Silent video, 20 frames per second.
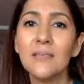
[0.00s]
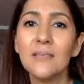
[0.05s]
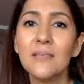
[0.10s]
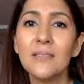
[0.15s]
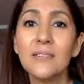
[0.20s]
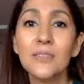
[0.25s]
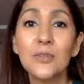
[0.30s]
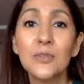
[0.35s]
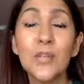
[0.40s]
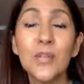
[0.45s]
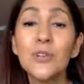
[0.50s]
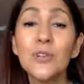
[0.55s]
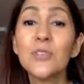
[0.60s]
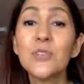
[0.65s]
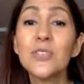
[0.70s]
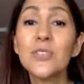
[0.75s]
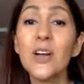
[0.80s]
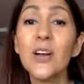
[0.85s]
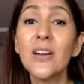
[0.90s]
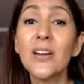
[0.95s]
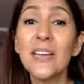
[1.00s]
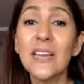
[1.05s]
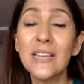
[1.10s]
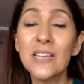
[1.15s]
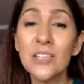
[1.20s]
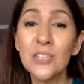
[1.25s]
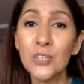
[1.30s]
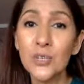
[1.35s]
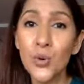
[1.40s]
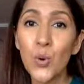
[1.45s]
so that you start
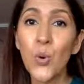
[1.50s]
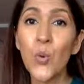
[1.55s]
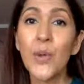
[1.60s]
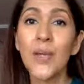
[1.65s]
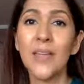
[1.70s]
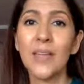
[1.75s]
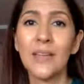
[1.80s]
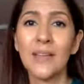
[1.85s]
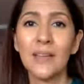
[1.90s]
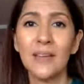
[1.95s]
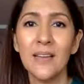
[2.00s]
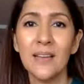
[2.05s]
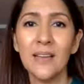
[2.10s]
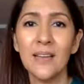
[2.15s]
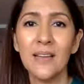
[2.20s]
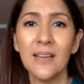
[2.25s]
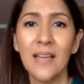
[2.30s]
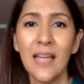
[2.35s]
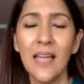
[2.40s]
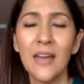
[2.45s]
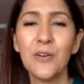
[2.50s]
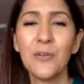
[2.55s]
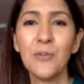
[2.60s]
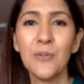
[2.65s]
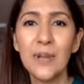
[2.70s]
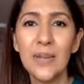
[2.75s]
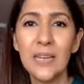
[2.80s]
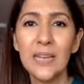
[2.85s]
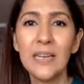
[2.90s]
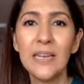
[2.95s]
enjoying and
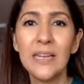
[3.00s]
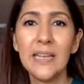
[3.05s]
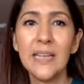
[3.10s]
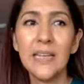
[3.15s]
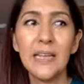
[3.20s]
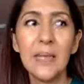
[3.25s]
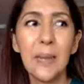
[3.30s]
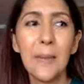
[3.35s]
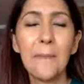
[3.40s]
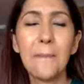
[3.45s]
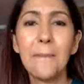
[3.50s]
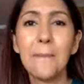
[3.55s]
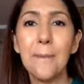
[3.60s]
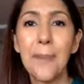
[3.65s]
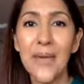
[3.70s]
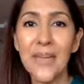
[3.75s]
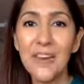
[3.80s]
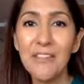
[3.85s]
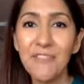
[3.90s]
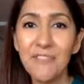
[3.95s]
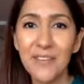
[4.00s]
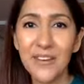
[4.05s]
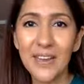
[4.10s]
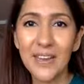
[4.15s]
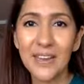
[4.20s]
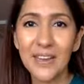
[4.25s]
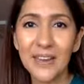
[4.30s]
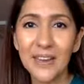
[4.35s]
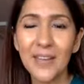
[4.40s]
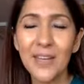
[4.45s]
really
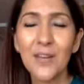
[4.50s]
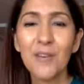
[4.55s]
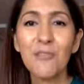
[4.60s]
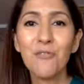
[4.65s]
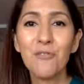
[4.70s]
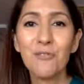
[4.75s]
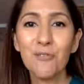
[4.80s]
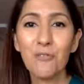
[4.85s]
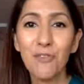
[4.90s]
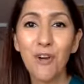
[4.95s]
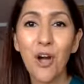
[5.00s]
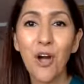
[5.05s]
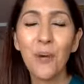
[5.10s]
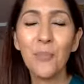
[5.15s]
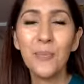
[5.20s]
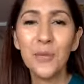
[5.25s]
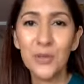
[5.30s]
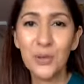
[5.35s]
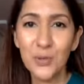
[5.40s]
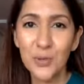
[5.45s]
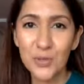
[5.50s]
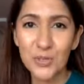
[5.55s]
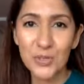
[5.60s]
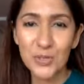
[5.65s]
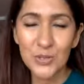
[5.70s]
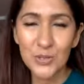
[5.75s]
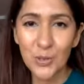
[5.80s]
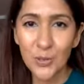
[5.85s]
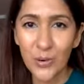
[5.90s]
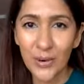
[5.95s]
benefiting from your
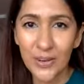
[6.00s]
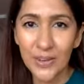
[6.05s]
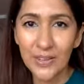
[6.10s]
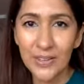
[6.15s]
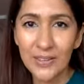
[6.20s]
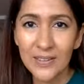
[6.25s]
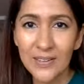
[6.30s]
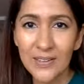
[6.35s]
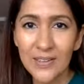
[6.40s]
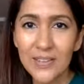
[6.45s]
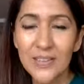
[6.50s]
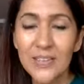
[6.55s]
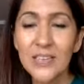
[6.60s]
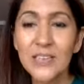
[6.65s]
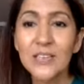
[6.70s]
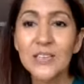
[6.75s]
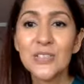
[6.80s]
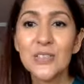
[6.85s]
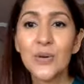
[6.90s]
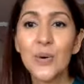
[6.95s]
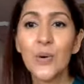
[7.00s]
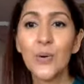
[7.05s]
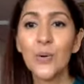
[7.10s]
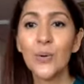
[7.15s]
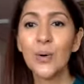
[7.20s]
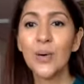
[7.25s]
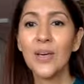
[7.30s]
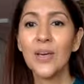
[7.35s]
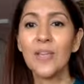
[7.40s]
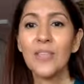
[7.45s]
story.
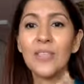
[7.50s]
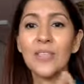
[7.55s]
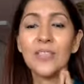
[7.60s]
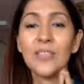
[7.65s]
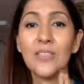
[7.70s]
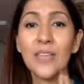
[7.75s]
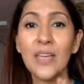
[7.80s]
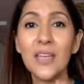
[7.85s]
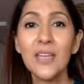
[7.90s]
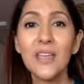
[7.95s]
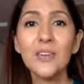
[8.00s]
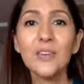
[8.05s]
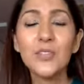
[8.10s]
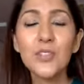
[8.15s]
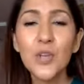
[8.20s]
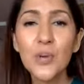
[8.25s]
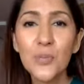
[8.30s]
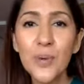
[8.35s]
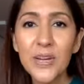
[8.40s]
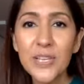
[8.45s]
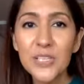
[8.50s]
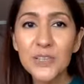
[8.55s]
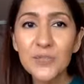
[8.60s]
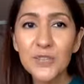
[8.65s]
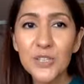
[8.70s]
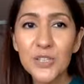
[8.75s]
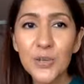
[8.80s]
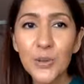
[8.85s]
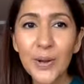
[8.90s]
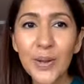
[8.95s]
So thank you so much for
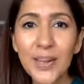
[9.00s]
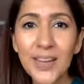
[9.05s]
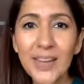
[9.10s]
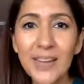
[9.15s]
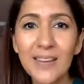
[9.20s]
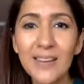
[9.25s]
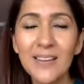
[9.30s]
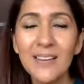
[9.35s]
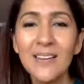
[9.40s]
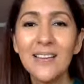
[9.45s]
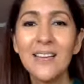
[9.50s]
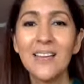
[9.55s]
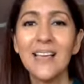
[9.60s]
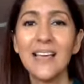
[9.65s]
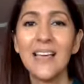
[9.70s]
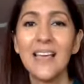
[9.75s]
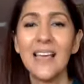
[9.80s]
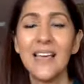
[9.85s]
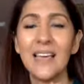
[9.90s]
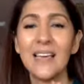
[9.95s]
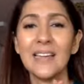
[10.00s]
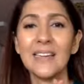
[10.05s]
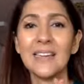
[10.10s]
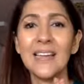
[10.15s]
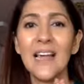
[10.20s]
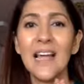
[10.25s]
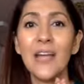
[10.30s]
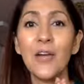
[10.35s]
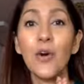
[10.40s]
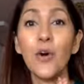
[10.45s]
joining, and
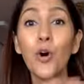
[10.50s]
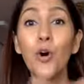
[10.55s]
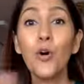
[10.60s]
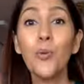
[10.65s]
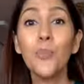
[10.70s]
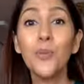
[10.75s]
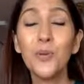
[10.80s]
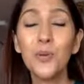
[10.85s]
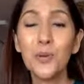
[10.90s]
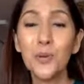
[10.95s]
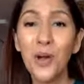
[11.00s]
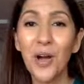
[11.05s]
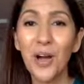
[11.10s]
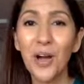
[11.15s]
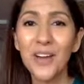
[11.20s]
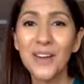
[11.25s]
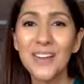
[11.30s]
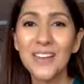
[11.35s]
I hope you got